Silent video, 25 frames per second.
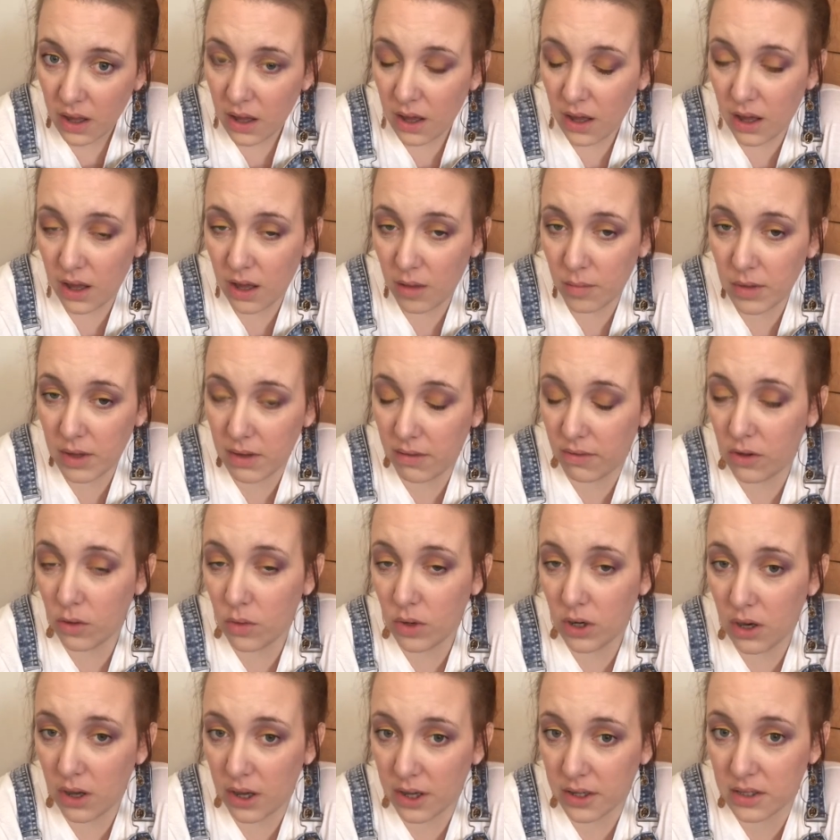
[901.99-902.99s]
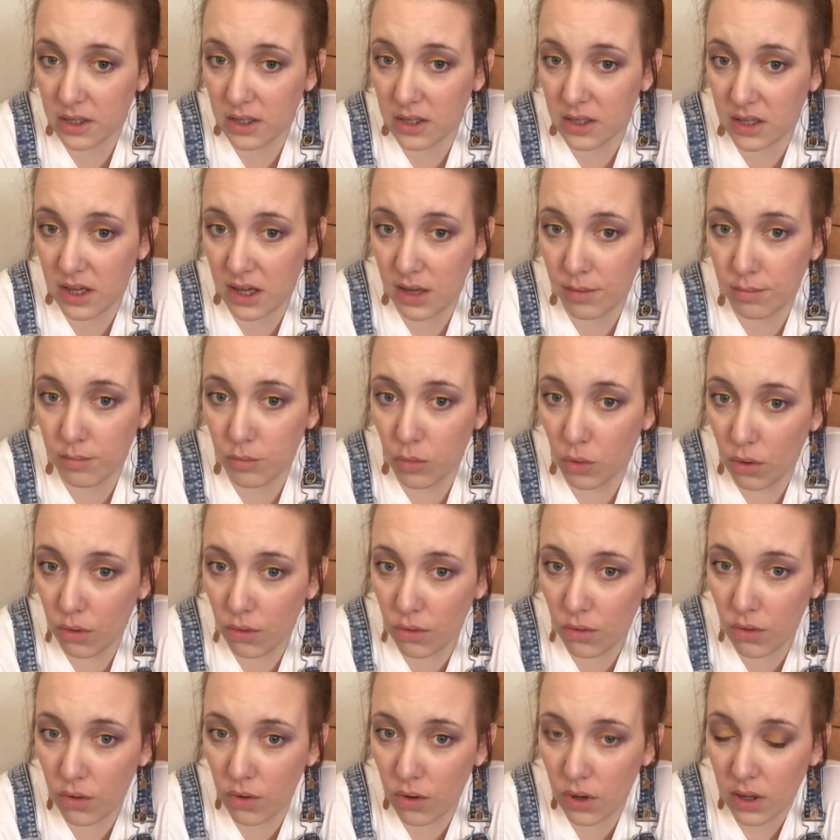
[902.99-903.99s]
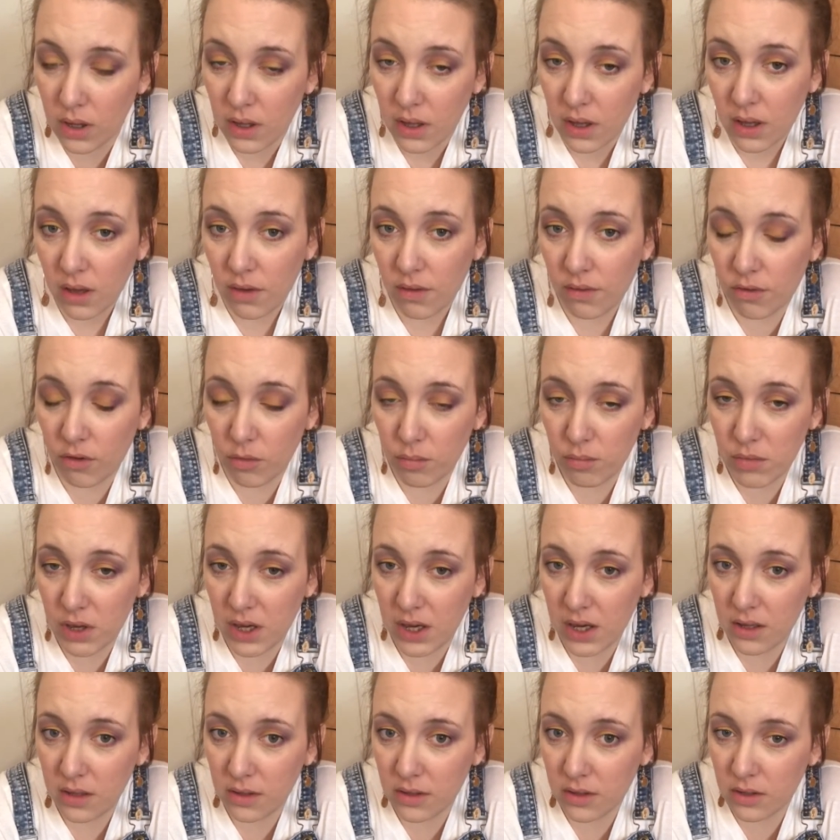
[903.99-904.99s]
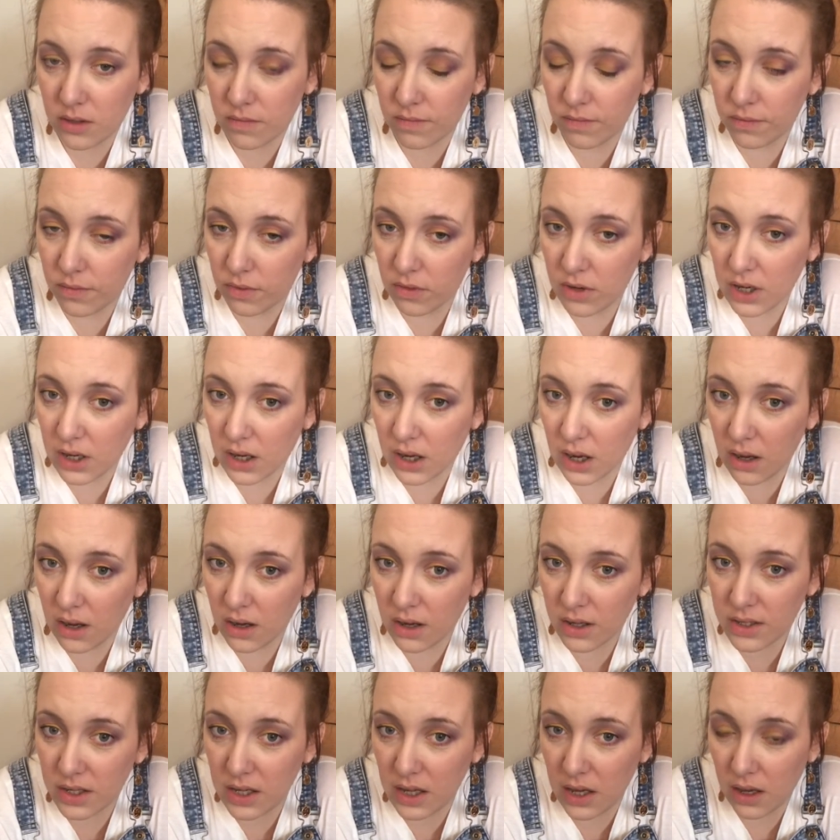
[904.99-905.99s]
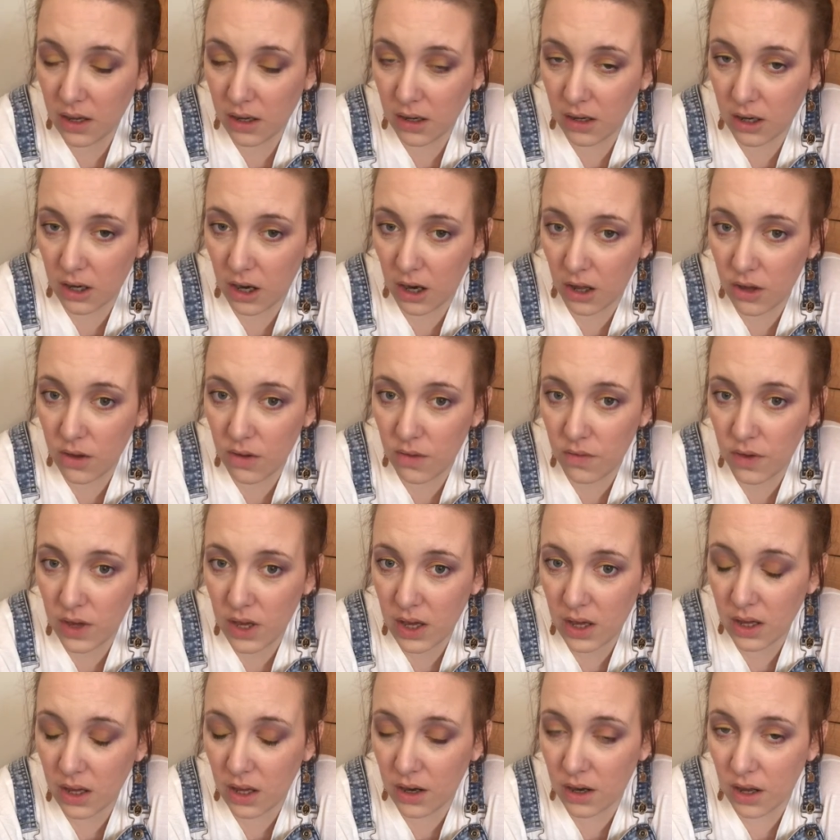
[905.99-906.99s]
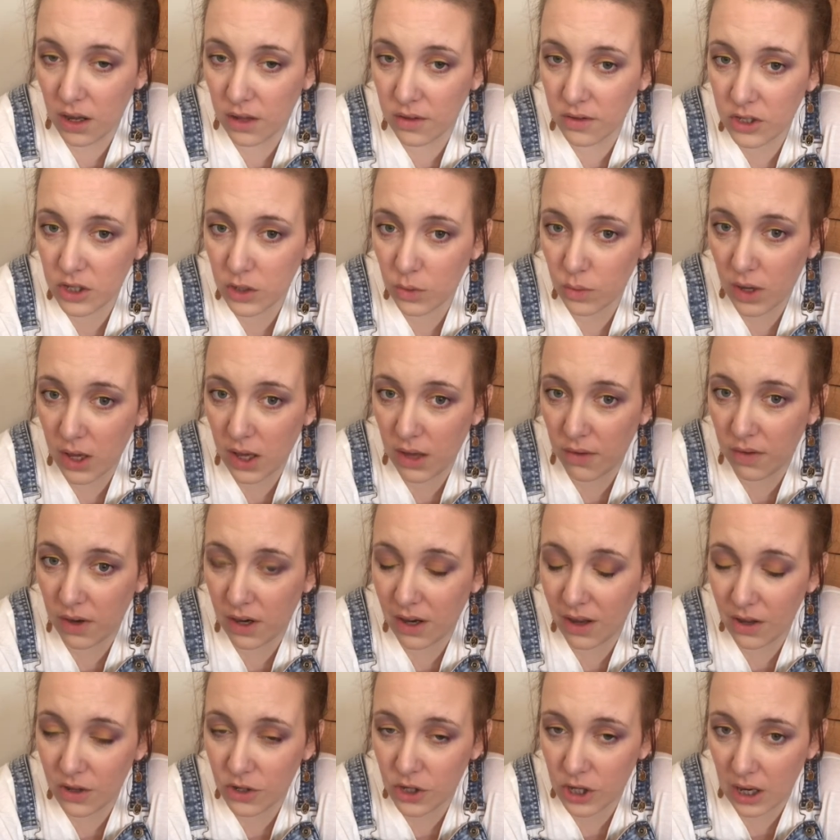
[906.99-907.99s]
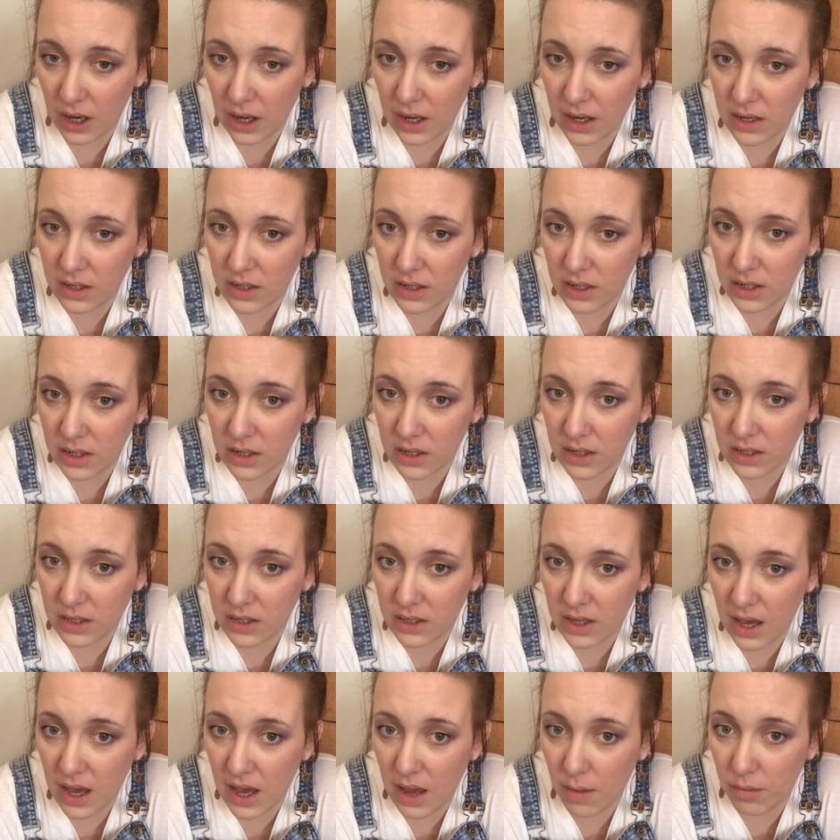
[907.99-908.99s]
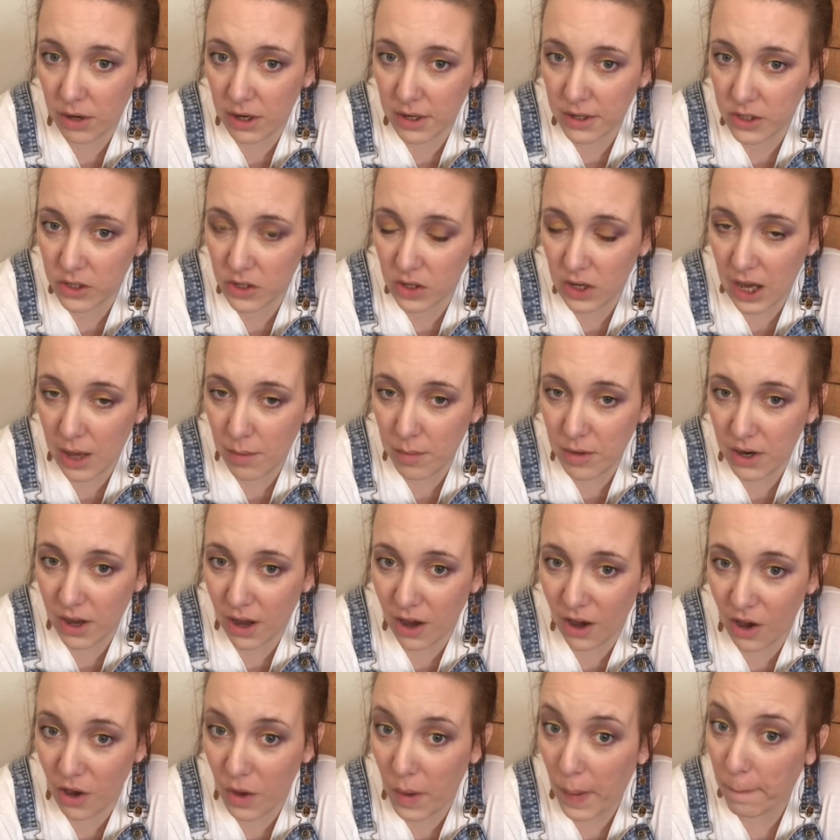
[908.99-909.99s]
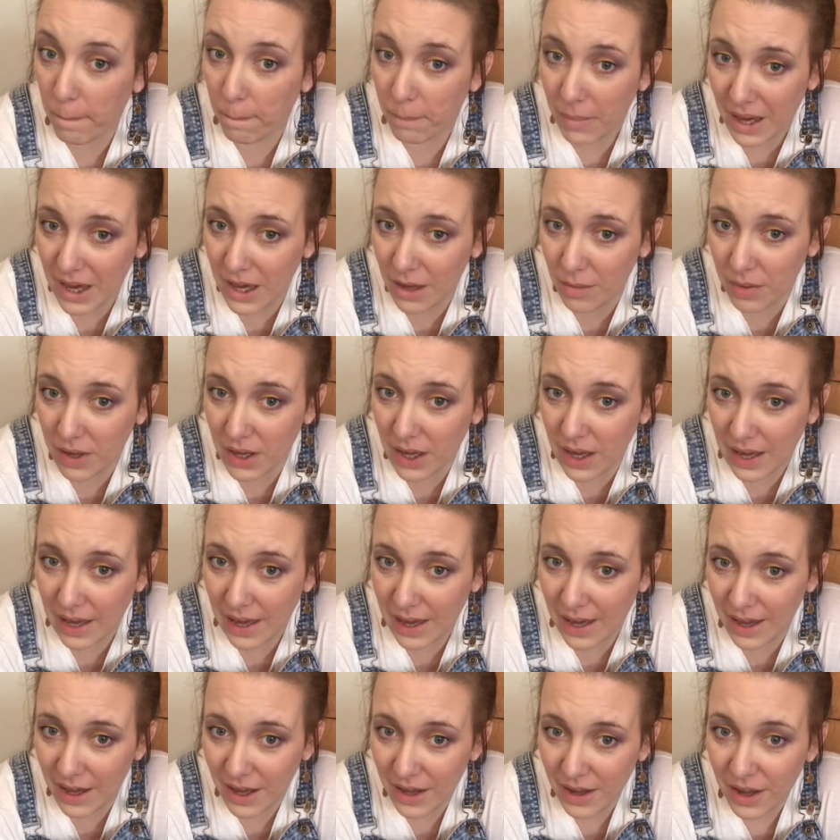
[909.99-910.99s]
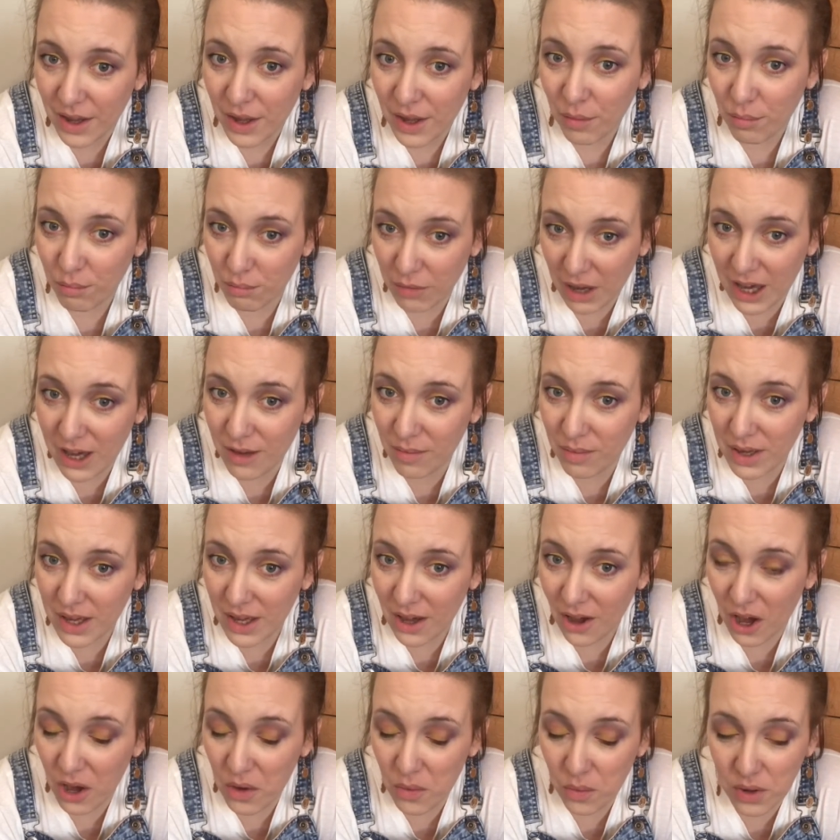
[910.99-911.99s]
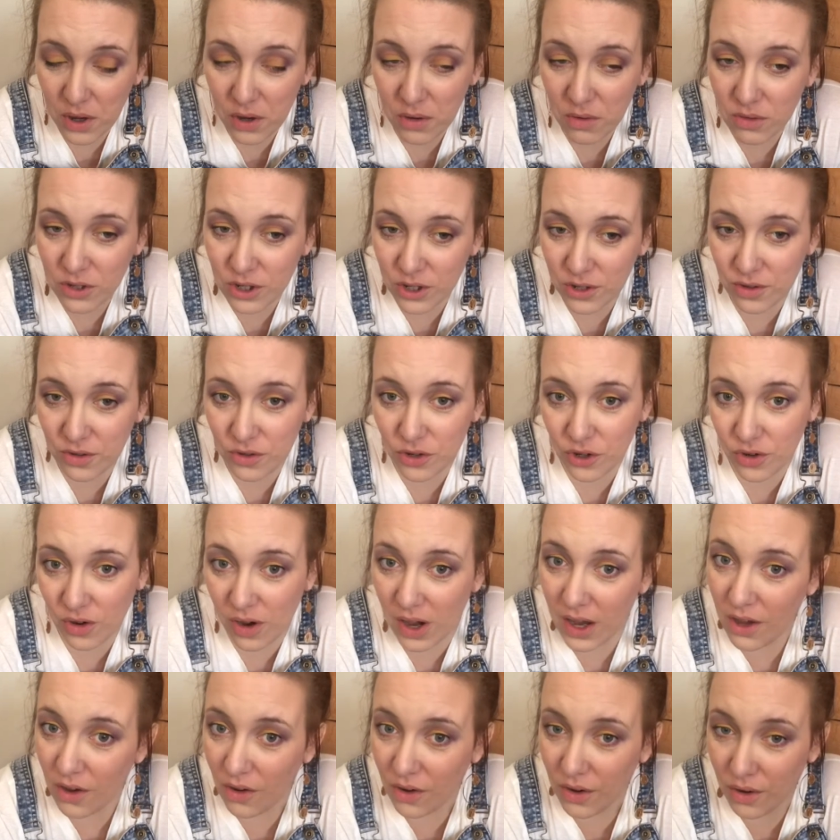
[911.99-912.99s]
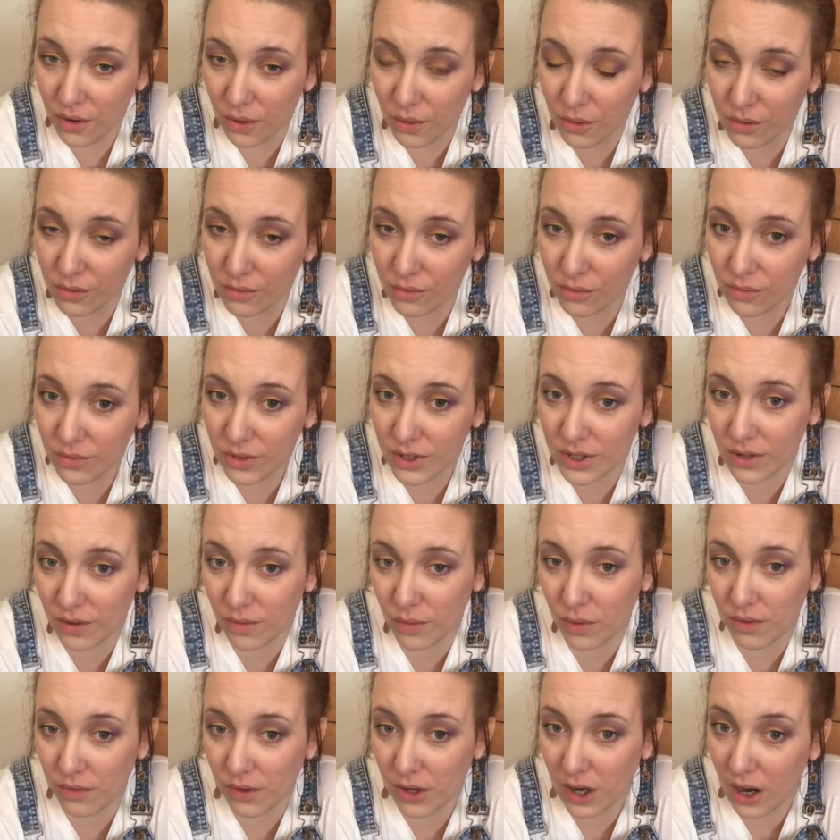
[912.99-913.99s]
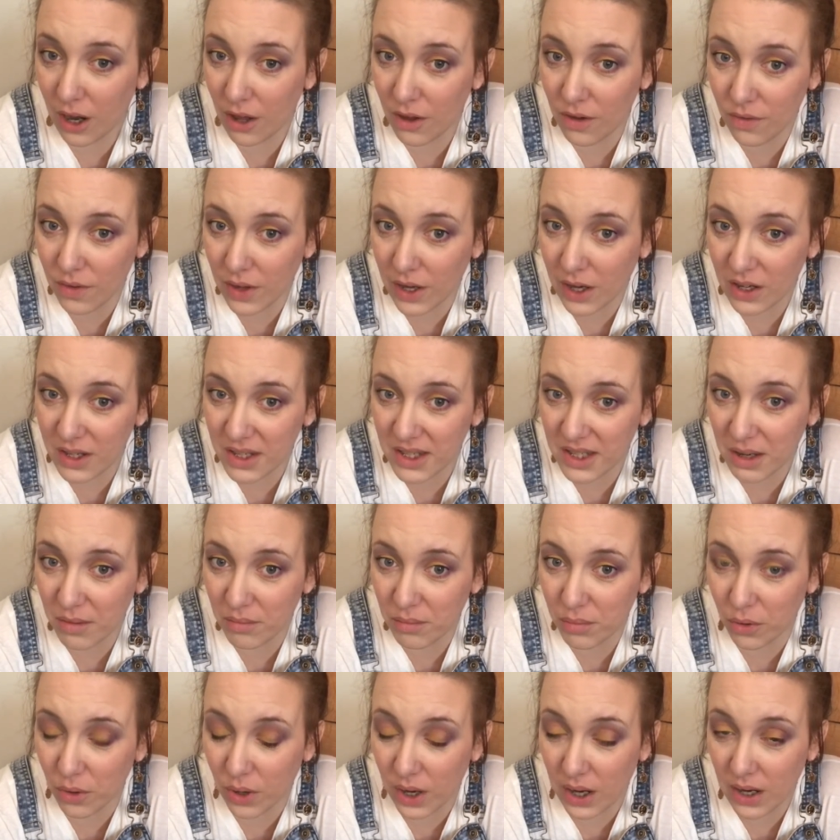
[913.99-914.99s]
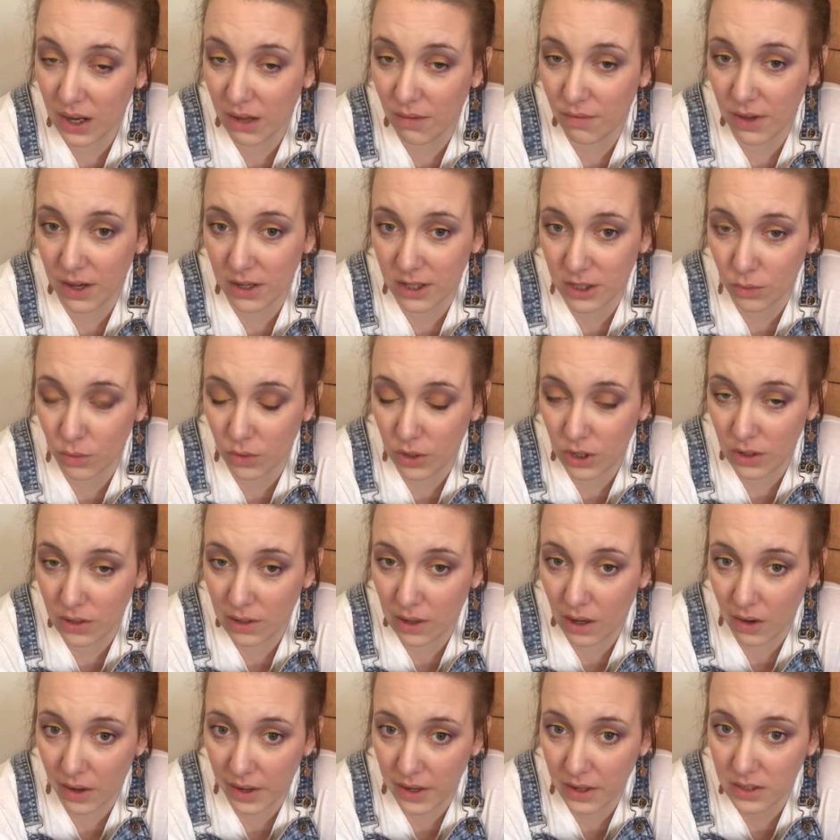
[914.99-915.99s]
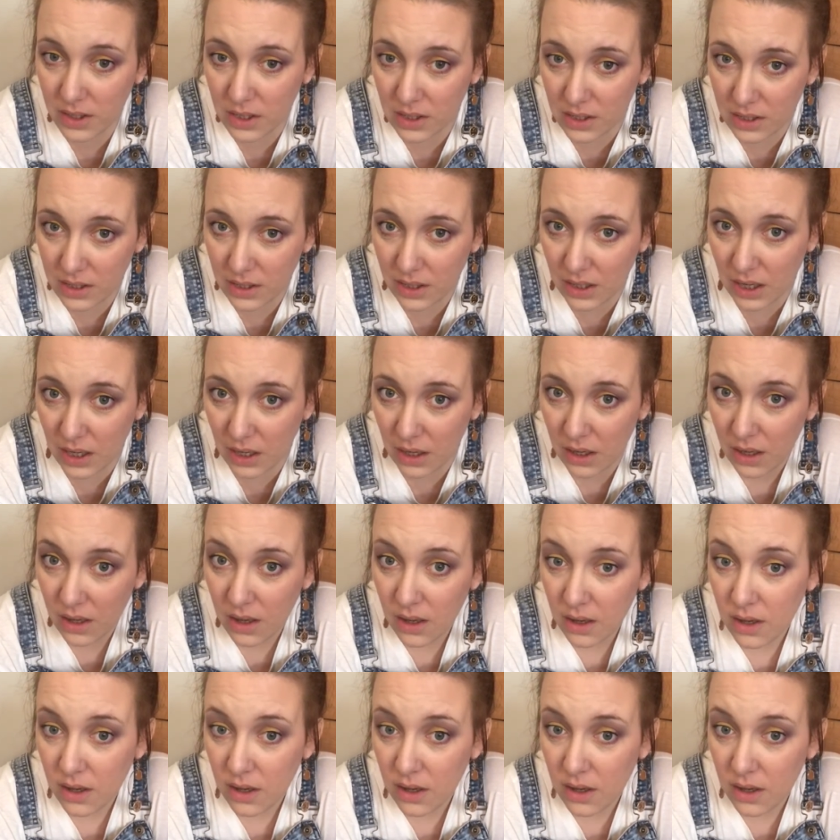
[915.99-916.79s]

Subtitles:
If you would like to see more from me regarding clothing and underwear for larger ladies, then please do let me know. Maybe I will do try-on hauls with clothing at some point, if that's what you'd like to see.